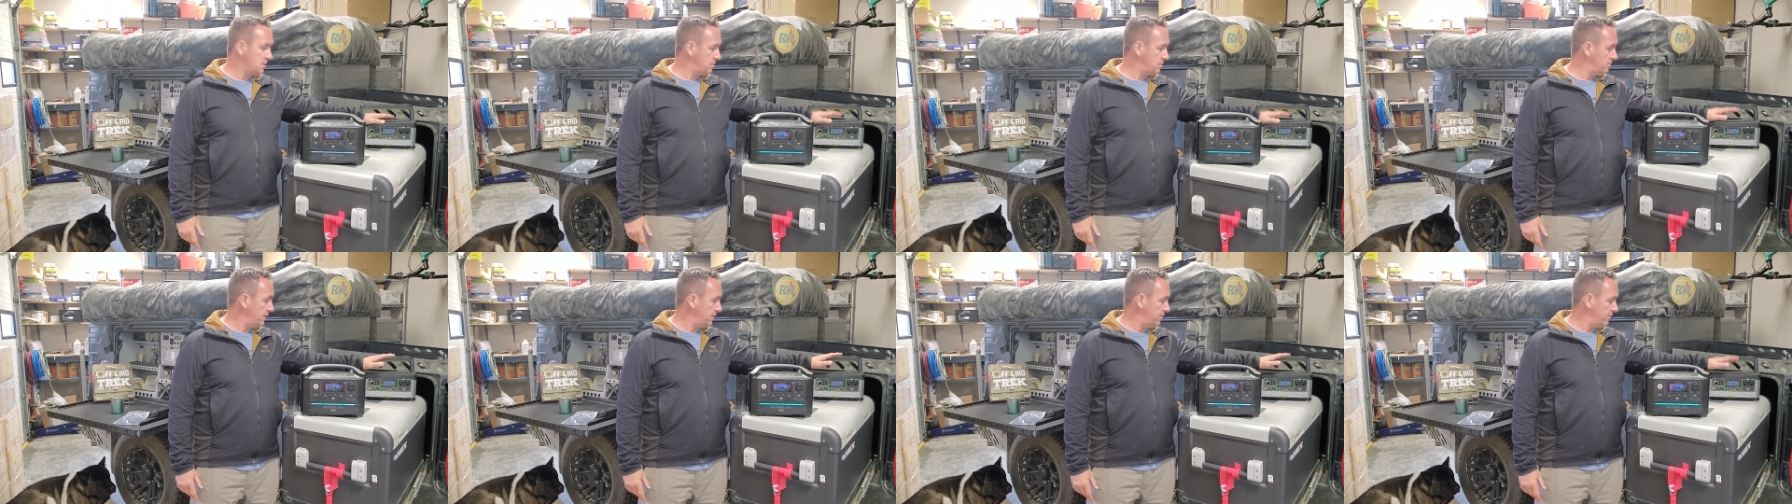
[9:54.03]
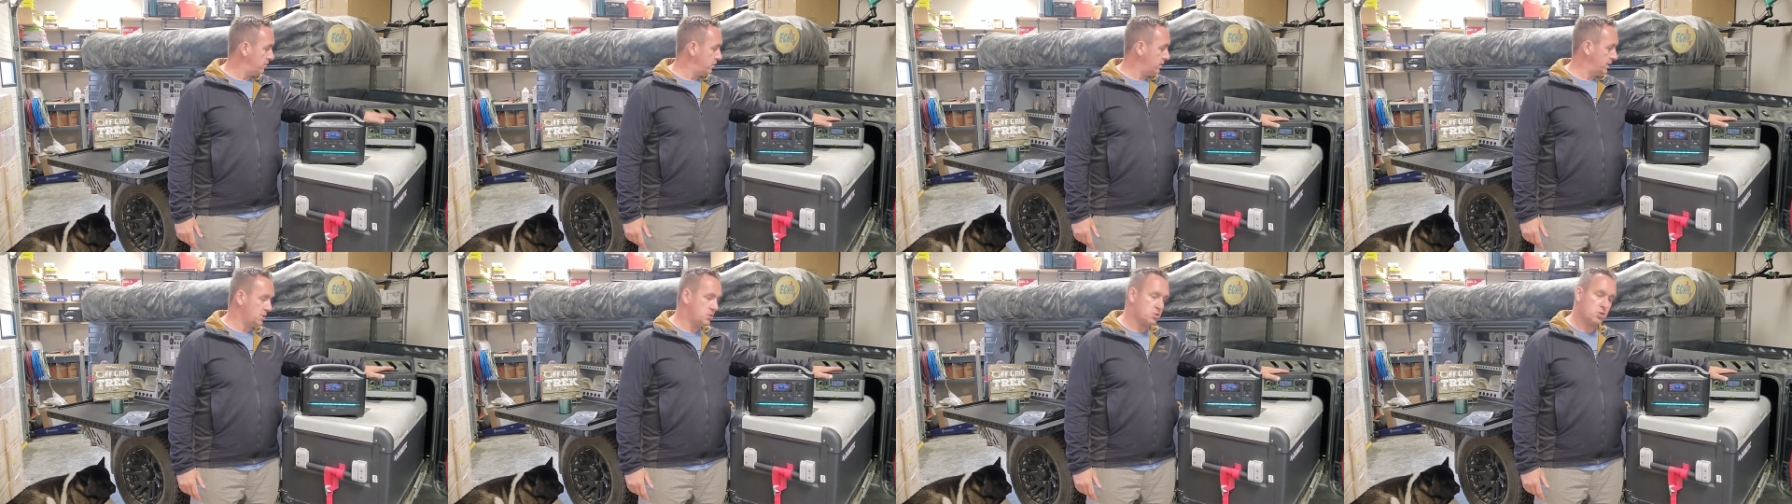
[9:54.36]
to be
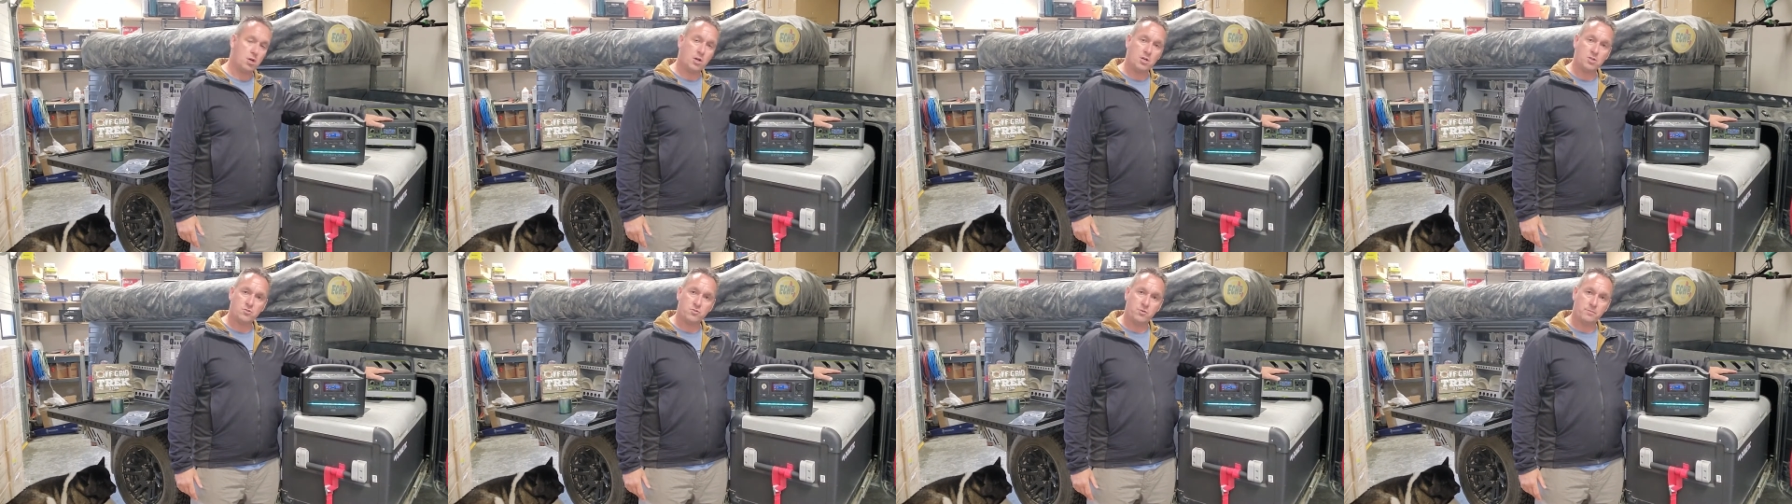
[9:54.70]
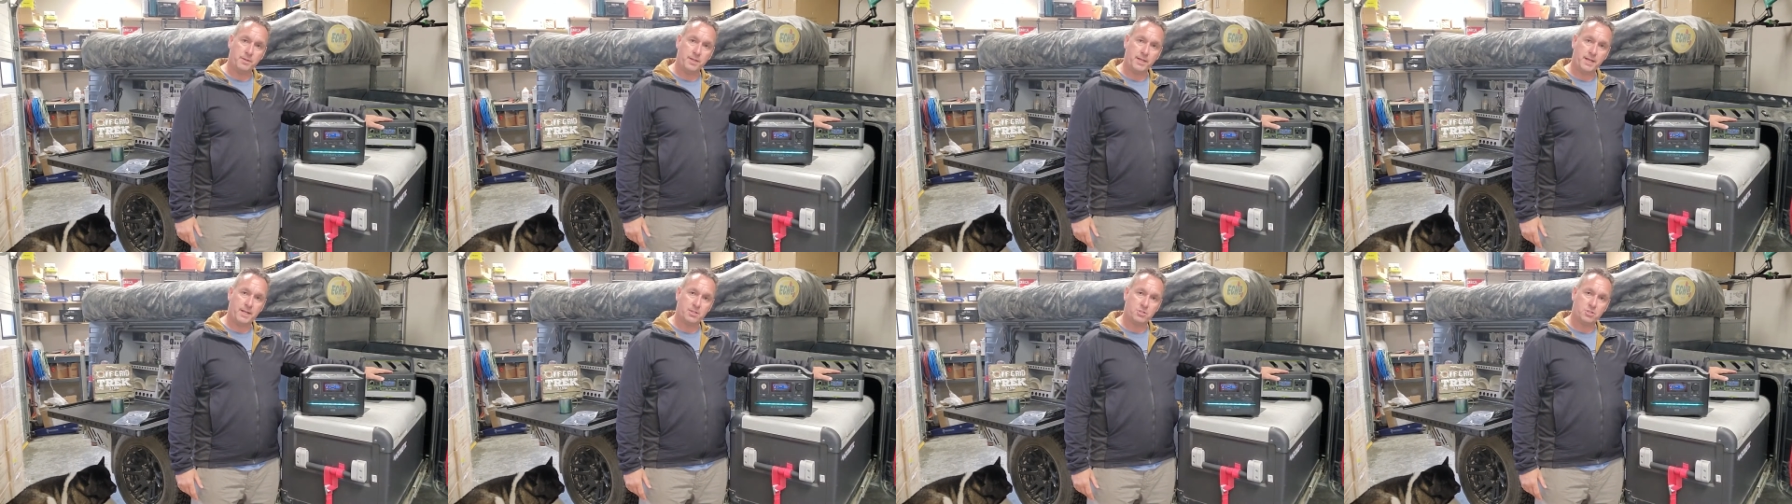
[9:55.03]
fully charged
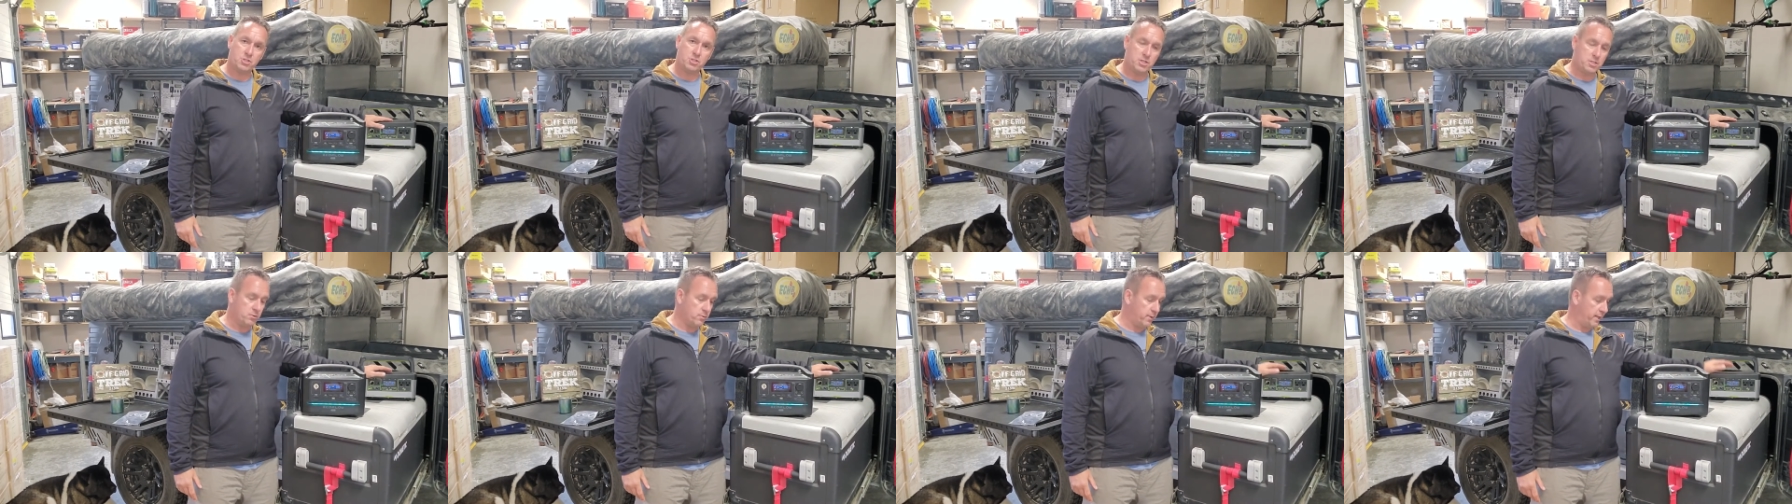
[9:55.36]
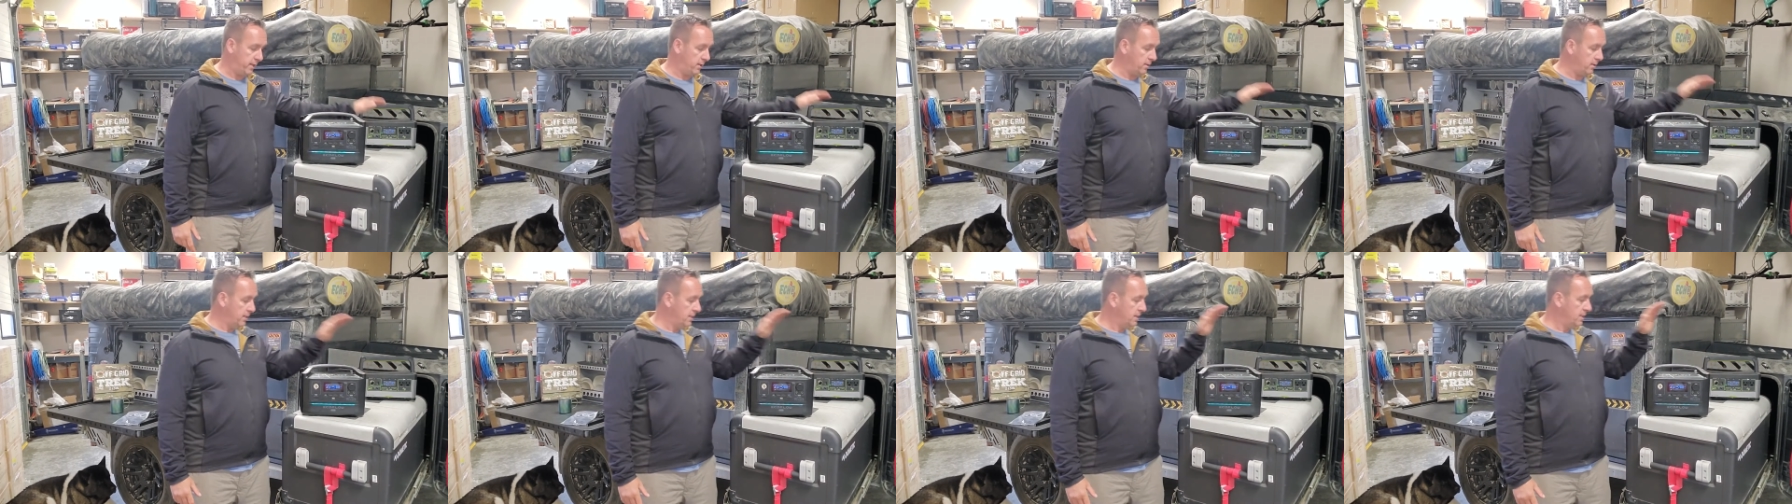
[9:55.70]
from your gas
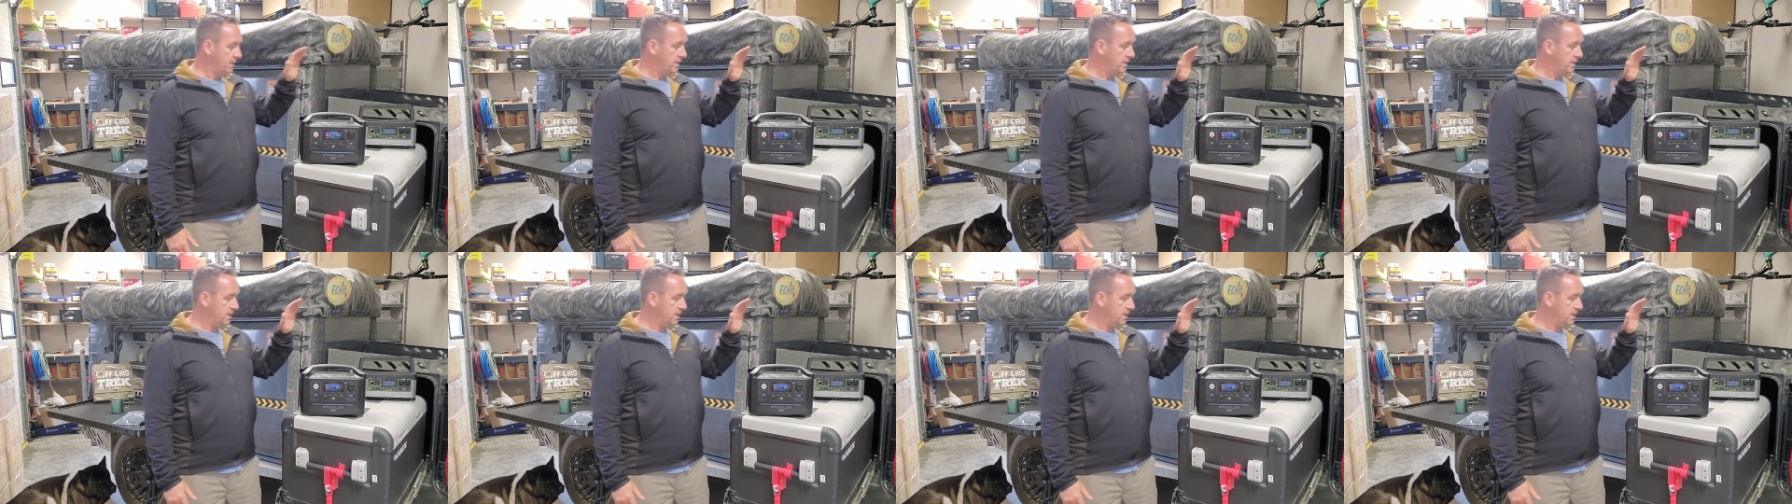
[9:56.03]
generator.